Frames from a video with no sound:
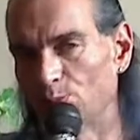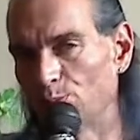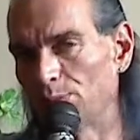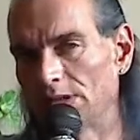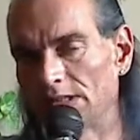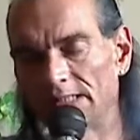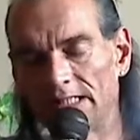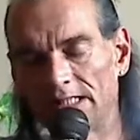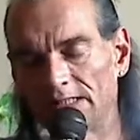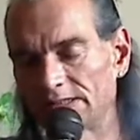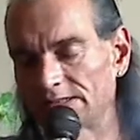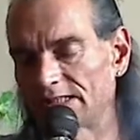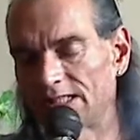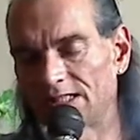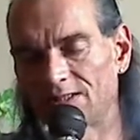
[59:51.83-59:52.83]
plenty
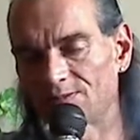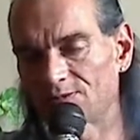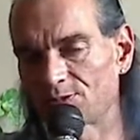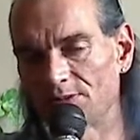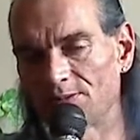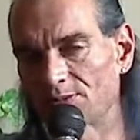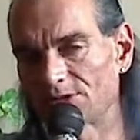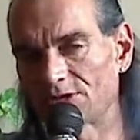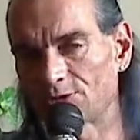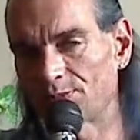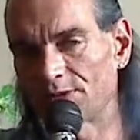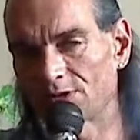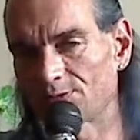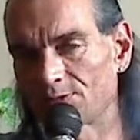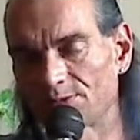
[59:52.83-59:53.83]
times people
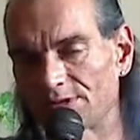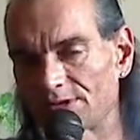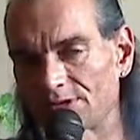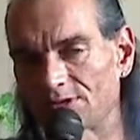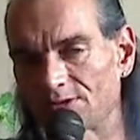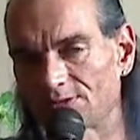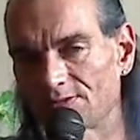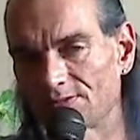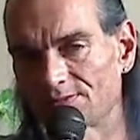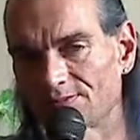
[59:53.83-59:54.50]
disappear from this earth.